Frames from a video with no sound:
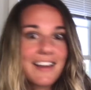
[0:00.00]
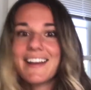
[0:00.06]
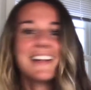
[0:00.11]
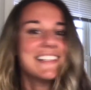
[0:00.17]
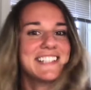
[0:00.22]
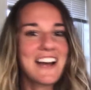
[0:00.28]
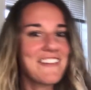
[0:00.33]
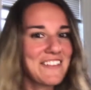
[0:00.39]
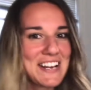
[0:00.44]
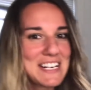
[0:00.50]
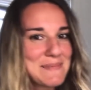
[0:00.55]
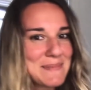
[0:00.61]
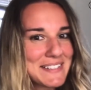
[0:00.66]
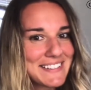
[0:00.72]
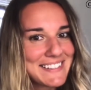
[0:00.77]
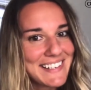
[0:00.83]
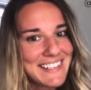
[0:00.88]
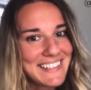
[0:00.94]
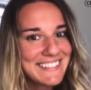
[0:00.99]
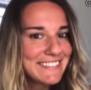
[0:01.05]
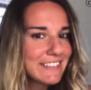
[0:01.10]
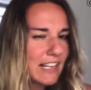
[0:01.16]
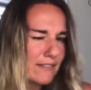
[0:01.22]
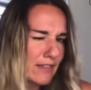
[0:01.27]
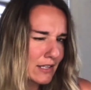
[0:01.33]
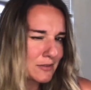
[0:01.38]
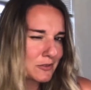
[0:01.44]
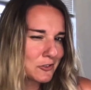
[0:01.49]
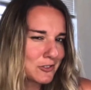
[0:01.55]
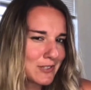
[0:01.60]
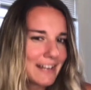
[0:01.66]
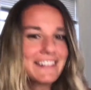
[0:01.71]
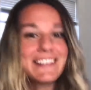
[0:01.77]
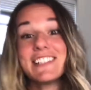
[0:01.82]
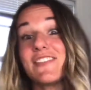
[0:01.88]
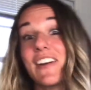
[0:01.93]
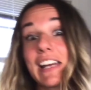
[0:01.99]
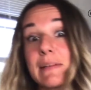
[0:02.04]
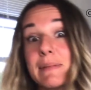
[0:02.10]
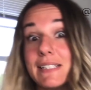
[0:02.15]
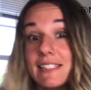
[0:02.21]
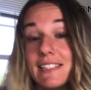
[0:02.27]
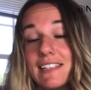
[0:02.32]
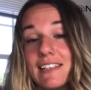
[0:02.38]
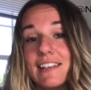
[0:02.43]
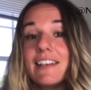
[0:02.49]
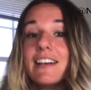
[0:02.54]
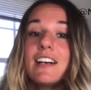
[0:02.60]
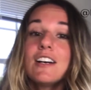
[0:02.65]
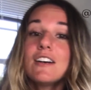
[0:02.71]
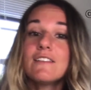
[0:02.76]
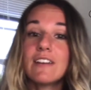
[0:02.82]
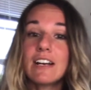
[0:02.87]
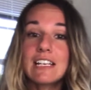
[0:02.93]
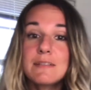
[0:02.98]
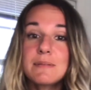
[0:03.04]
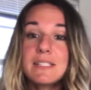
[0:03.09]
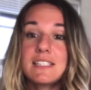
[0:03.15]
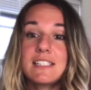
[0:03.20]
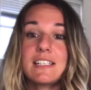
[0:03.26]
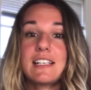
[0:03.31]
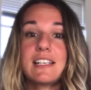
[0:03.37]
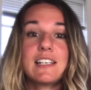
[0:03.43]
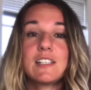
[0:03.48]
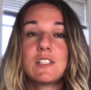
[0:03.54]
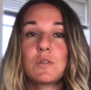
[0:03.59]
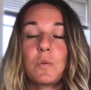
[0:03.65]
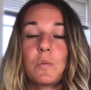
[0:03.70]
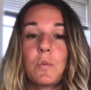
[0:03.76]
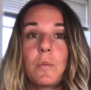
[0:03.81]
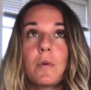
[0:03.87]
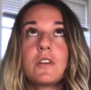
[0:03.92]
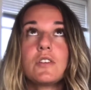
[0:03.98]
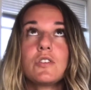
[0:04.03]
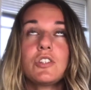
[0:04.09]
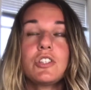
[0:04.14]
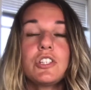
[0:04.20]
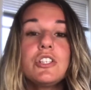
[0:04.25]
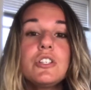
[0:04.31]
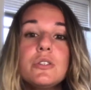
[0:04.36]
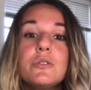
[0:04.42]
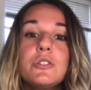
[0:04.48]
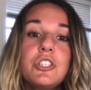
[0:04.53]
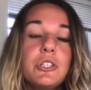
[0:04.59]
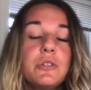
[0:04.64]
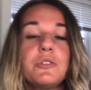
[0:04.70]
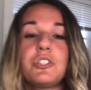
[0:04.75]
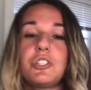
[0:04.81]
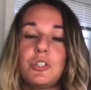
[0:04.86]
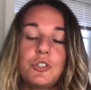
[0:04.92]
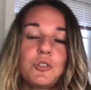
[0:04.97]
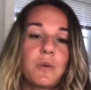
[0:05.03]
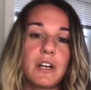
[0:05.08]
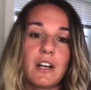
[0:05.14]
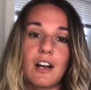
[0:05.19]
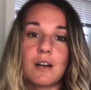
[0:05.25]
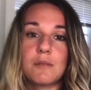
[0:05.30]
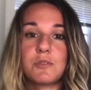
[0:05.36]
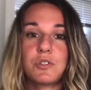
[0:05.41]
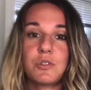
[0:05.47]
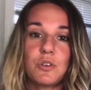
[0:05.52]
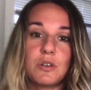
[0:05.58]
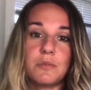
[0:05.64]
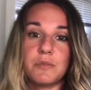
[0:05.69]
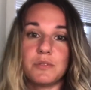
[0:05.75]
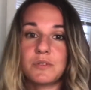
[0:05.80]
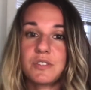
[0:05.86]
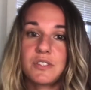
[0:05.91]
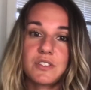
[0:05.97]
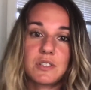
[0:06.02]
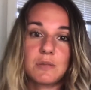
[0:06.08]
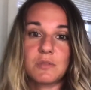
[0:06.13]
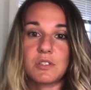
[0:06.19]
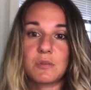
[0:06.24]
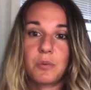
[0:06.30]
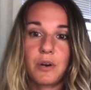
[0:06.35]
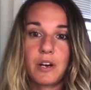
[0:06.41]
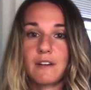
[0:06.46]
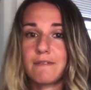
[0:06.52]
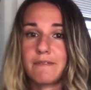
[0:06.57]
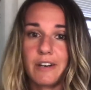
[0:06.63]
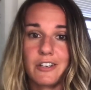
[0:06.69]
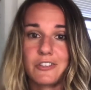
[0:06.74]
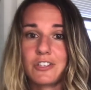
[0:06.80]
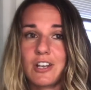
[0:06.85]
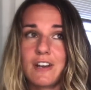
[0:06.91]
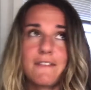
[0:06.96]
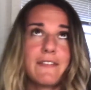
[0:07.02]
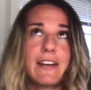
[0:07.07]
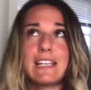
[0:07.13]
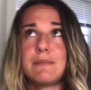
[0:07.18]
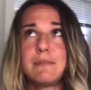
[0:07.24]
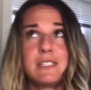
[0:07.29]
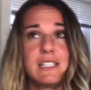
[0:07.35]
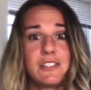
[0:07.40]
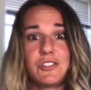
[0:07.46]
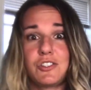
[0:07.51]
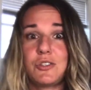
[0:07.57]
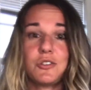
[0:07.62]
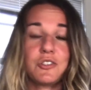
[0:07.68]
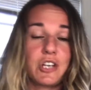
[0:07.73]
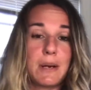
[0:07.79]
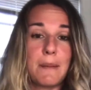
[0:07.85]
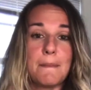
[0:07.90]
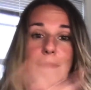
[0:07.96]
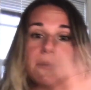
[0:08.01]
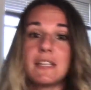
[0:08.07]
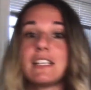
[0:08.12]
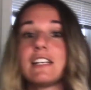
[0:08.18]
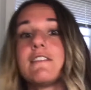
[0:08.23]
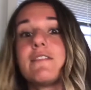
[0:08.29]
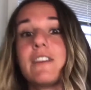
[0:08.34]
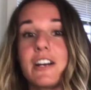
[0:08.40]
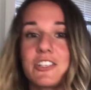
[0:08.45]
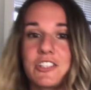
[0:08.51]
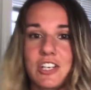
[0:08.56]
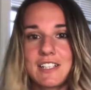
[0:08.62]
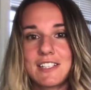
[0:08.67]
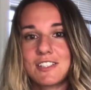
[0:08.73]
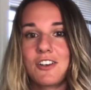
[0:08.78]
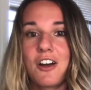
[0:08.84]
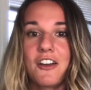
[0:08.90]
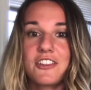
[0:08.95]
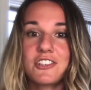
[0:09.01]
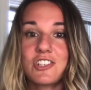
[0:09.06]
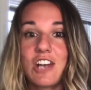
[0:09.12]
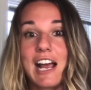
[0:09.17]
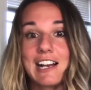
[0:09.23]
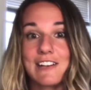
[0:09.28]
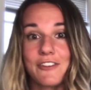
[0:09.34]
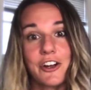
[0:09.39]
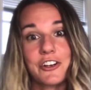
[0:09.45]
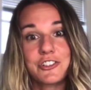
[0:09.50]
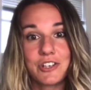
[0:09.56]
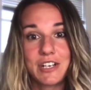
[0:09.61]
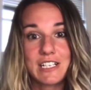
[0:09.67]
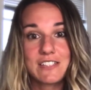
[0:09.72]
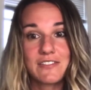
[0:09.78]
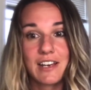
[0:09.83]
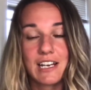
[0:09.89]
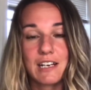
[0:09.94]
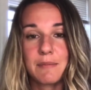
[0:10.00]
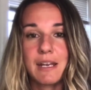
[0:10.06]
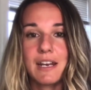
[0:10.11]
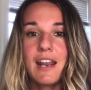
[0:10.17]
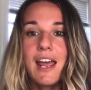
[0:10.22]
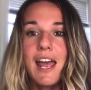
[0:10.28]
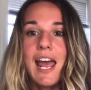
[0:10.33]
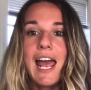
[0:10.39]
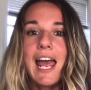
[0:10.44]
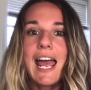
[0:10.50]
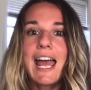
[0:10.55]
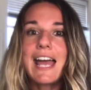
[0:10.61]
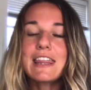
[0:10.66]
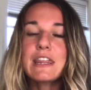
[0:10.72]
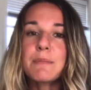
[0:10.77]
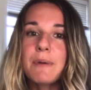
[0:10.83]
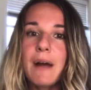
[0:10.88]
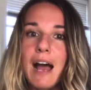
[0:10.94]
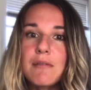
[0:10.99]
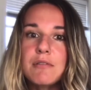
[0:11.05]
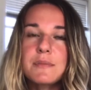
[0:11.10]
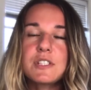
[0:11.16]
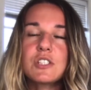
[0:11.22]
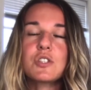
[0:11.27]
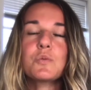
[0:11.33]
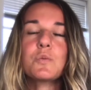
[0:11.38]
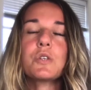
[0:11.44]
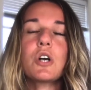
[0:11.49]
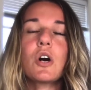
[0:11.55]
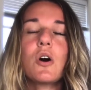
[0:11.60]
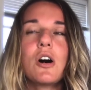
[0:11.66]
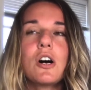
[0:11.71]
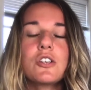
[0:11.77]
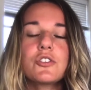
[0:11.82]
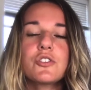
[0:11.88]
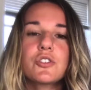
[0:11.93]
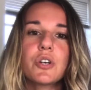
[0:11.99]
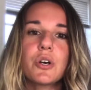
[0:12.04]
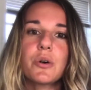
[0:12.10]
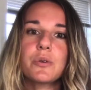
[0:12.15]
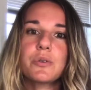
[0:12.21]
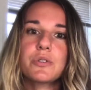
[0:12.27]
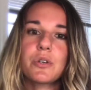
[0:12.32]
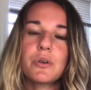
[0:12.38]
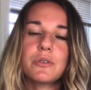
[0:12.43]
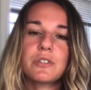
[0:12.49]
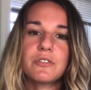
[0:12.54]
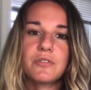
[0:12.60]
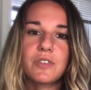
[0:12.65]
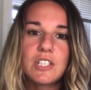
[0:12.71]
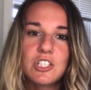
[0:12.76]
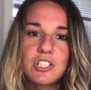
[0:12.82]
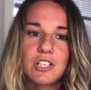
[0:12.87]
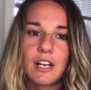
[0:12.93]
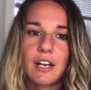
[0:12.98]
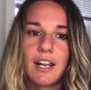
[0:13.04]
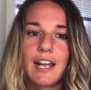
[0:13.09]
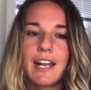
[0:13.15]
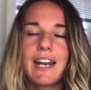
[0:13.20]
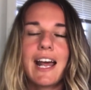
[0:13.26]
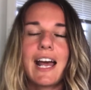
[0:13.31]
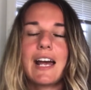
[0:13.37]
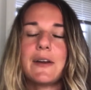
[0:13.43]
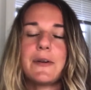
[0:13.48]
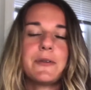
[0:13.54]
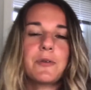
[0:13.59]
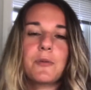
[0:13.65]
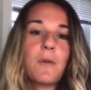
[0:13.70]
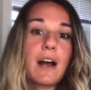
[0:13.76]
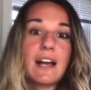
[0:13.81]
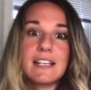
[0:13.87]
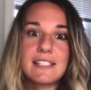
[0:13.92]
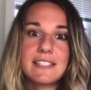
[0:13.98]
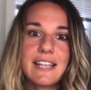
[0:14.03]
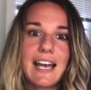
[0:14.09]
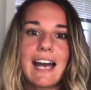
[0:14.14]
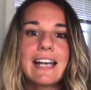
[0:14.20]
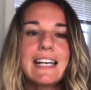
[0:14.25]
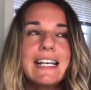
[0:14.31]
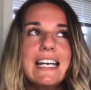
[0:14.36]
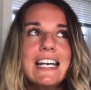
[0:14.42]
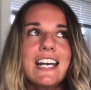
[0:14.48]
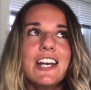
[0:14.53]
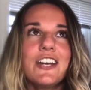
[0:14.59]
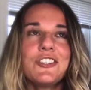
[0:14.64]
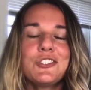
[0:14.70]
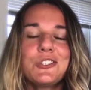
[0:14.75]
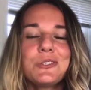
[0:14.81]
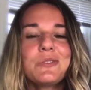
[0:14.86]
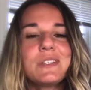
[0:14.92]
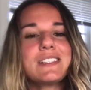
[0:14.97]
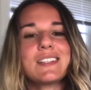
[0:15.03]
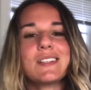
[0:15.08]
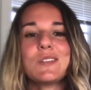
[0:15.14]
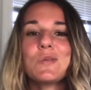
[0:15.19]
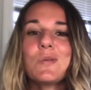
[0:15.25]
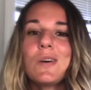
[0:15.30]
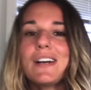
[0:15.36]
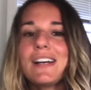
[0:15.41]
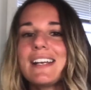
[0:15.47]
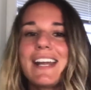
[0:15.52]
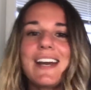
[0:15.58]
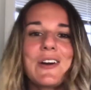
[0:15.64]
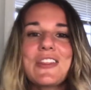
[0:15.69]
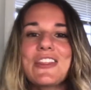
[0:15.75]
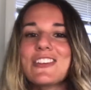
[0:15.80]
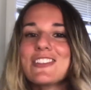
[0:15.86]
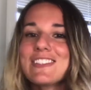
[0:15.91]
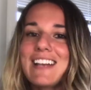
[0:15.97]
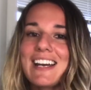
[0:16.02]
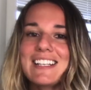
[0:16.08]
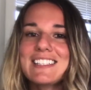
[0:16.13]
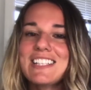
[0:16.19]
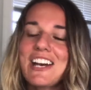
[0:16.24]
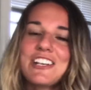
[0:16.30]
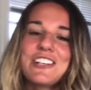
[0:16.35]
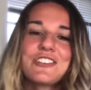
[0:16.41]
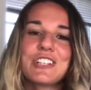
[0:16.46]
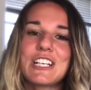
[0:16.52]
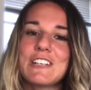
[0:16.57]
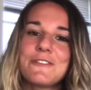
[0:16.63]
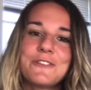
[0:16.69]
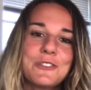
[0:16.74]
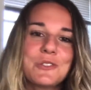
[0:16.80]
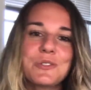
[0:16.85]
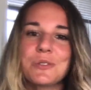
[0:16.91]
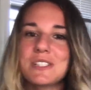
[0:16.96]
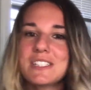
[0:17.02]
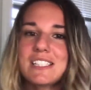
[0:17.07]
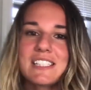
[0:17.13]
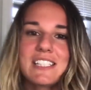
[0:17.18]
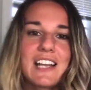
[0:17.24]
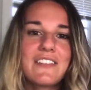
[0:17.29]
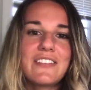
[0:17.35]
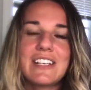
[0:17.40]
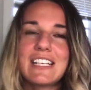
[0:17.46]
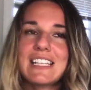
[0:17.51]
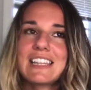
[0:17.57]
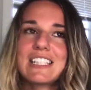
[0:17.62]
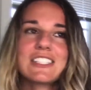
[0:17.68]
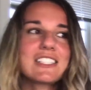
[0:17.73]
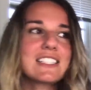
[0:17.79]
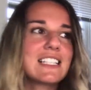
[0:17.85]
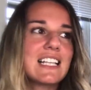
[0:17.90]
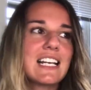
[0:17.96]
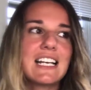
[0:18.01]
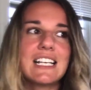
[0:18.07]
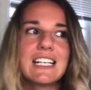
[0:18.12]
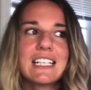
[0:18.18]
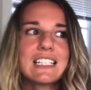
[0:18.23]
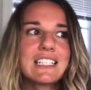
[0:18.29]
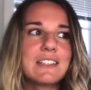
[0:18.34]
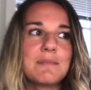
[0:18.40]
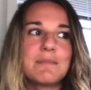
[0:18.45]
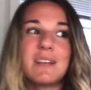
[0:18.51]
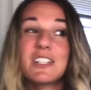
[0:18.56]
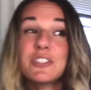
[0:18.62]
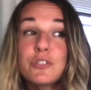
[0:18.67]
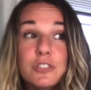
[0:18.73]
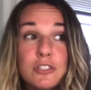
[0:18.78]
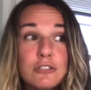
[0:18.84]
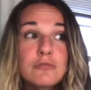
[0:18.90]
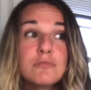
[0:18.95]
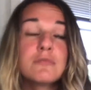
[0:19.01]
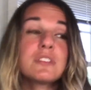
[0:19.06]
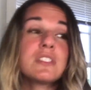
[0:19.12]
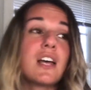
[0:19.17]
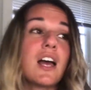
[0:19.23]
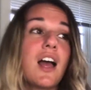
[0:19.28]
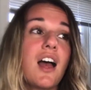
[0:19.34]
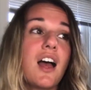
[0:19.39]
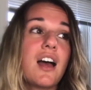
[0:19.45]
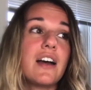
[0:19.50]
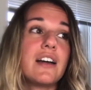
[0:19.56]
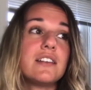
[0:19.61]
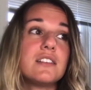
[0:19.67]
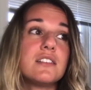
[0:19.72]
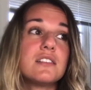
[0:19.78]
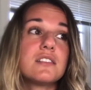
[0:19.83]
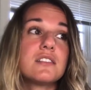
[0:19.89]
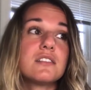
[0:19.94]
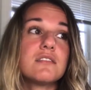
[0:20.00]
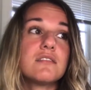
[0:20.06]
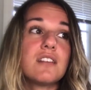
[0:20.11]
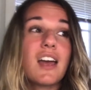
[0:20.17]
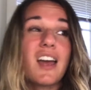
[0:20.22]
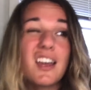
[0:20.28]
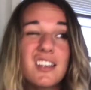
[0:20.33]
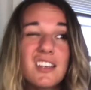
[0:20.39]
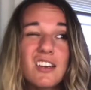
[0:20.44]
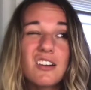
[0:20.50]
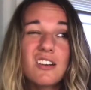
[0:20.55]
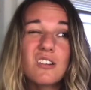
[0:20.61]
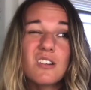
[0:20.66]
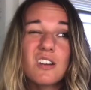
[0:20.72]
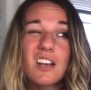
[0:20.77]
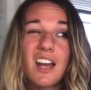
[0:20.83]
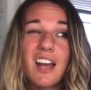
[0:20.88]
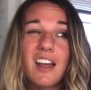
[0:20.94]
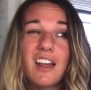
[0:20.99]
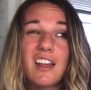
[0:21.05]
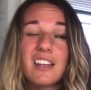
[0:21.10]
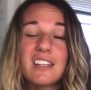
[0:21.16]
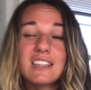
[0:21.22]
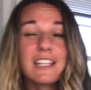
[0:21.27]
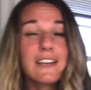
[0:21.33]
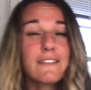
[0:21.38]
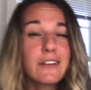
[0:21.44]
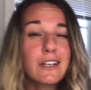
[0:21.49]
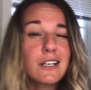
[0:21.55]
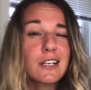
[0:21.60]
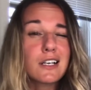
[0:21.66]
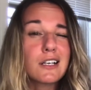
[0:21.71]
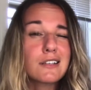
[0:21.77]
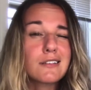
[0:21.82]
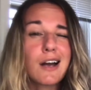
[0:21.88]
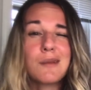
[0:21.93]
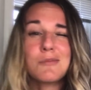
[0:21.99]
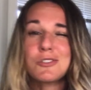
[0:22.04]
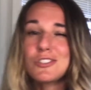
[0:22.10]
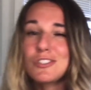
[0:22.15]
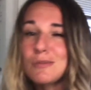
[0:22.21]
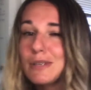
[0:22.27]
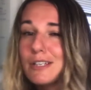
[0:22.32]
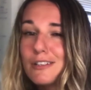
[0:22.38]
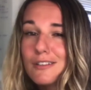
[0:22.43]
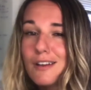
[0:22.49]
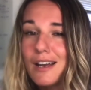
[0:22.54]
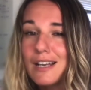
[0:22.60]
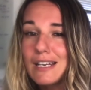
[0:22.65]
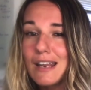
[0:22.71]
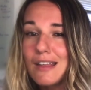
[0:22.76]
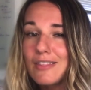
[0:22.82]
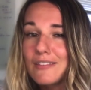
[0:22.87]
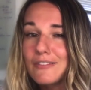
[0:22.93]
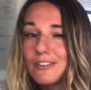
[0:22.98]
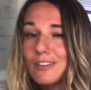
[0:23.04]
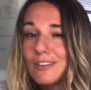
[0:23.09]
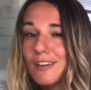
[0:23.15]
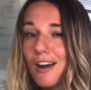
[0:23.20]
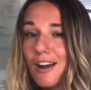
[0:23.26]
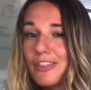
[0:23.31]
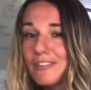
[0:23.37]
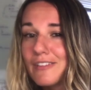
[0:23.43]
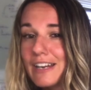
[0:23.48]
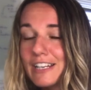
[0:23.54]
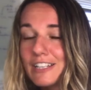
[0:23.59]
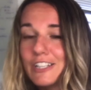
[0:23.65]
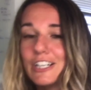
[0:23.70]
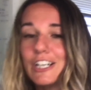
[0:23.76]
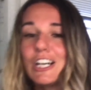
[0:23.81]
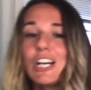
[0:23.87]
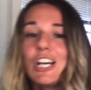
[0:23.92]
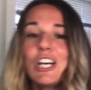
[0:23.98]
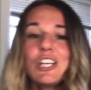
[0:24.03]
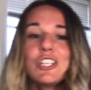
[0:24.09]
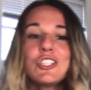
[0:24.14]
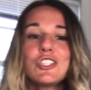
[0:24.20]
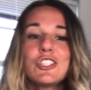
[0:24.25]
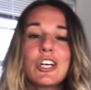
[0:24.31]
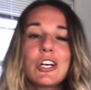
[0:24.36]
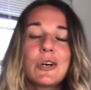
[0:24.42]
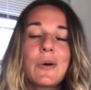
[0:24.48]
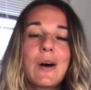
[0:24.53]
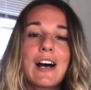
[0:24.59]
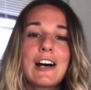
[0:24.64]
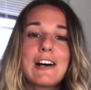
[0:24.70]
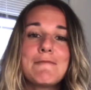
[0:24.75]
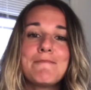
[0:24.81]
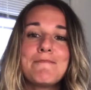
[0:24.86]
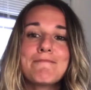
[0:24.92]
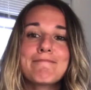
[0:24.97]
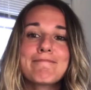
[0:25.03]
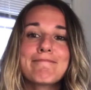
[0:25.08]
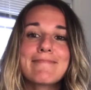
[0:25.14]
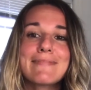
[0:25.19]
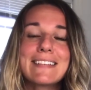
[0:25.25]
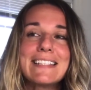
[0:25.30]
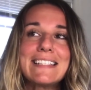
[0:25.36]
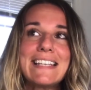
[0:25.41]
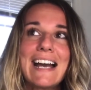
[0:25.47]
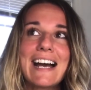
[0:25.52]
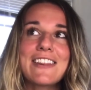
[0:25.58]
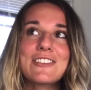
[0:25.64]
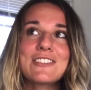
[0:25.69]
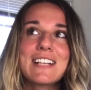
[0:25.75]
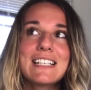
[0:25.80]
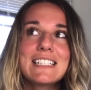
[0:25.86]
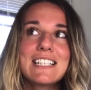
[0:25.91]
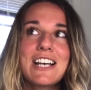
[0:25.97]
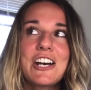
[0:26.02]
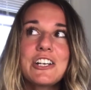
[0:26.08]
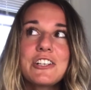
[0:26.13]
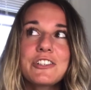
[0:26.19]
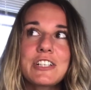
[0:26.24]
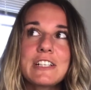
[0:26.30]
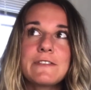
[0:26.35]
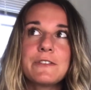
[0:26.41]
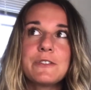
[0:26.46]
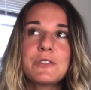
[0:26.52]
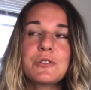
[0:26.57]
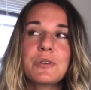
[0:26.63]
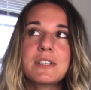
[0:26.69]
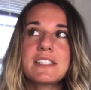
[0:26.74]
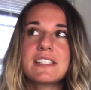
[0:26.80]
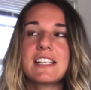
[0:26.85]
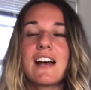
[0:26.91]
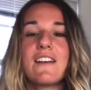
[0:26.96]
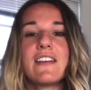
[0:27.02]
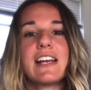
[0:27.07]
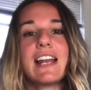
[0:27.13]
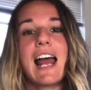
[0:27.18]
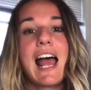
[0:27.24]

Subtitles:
It's not vitamin C, if that's what you said. It's vitamin D. Vitamin D is huge when it comes to immune system support and function. Vitamin D is huge in a million functions. It's called the jack of all trades vitamin. And the problem is we're all so deficient in it. And why is that? 2 reasons. One, there's not a ton of great food sources of it. There's like mushrooms and egg yolk and liver. I'm assuming you're not eating liver on the regular. So yeah, there's not a ton of great food sources of it.